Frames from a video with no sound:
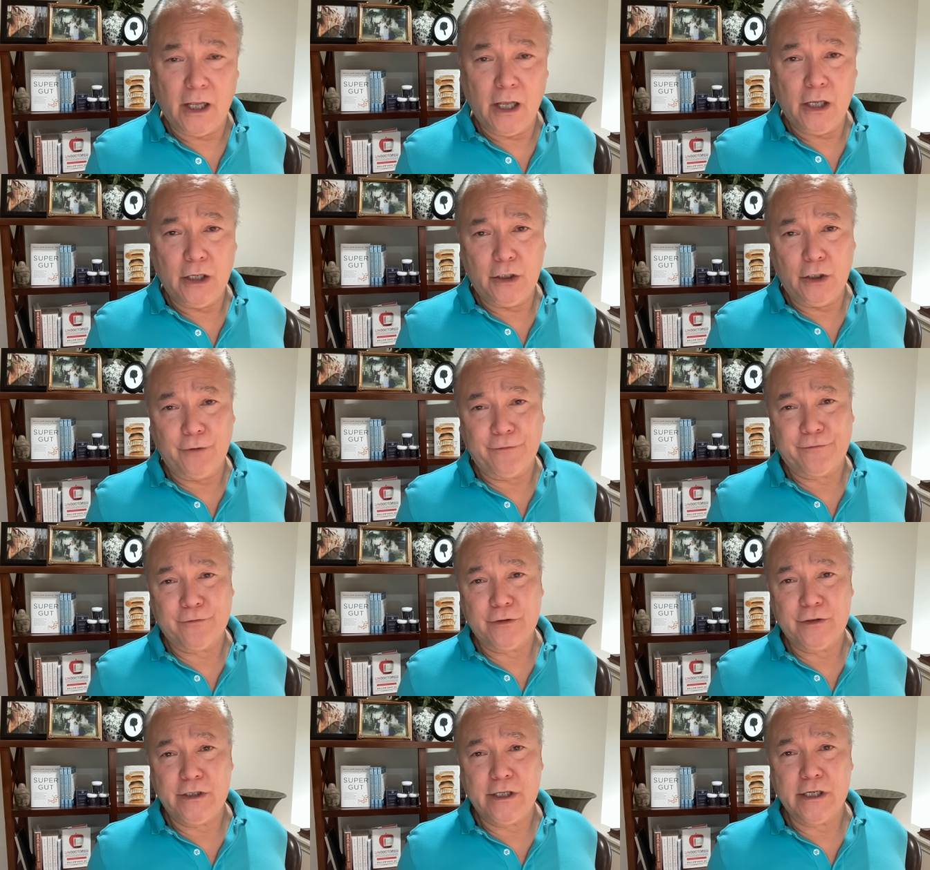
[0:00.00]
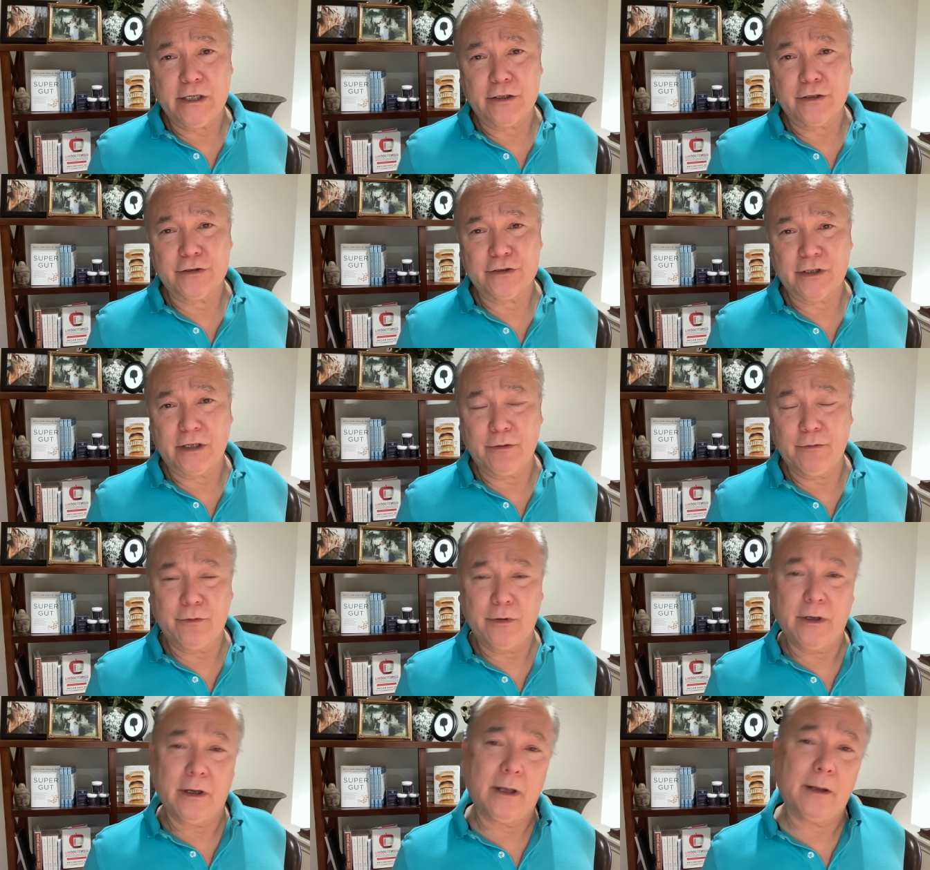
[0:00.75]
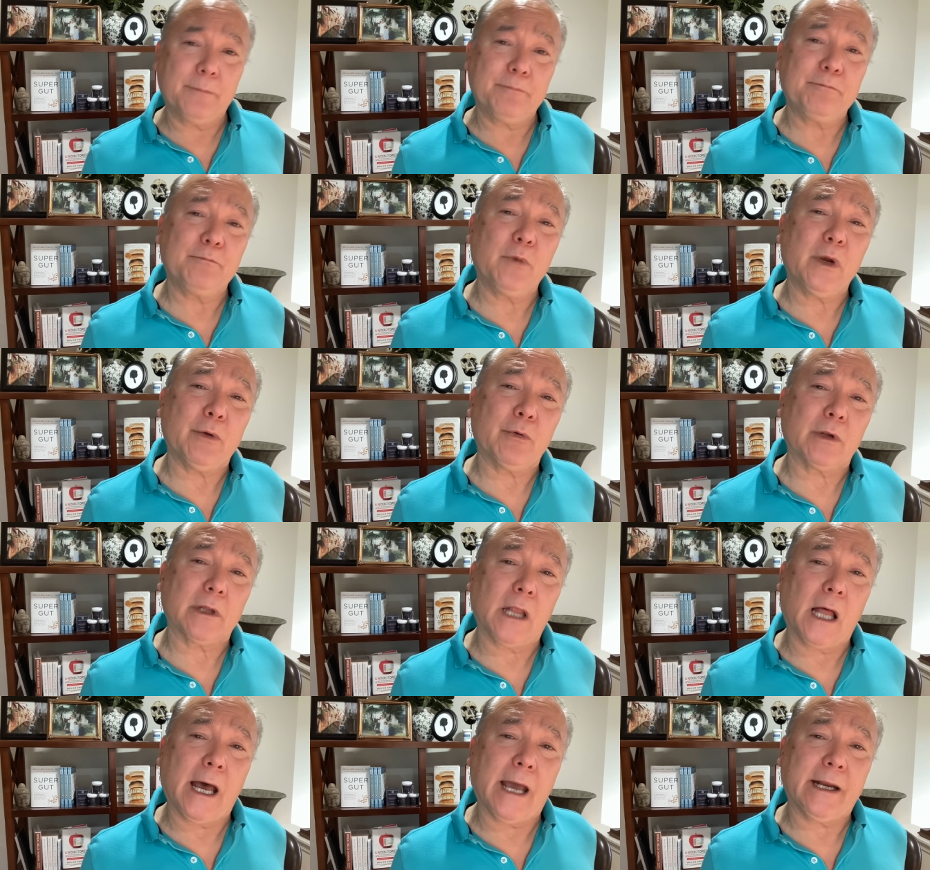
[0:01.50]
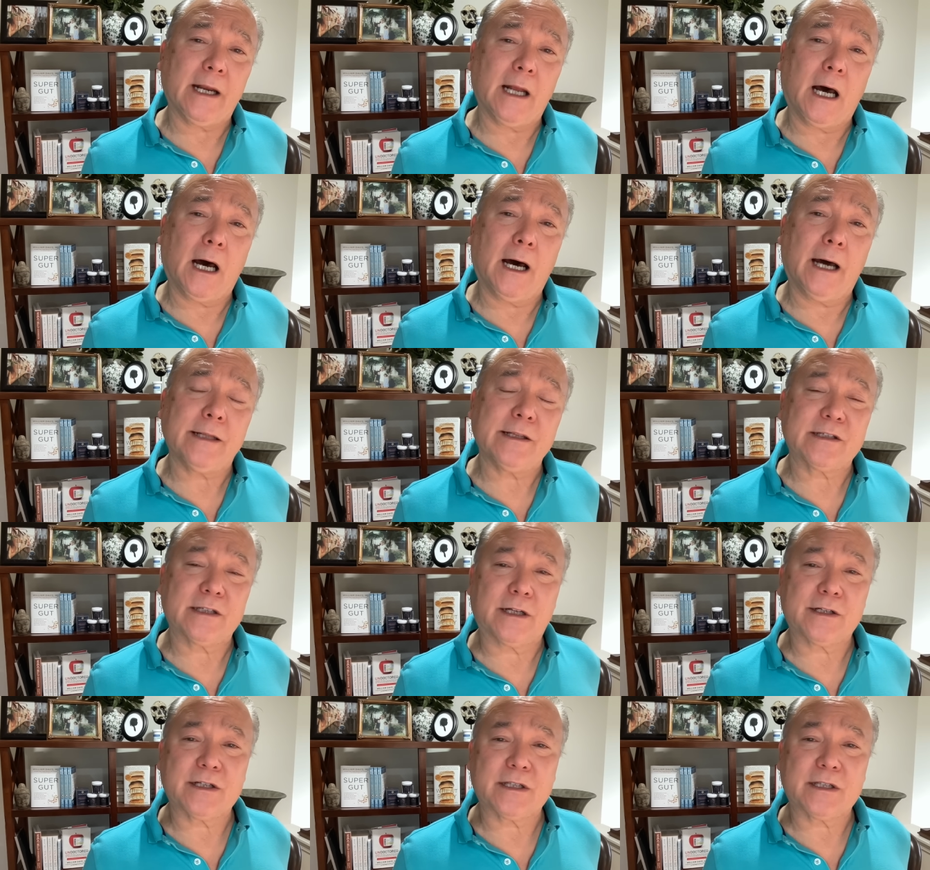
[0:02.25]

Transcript: You know, for years, we relied on such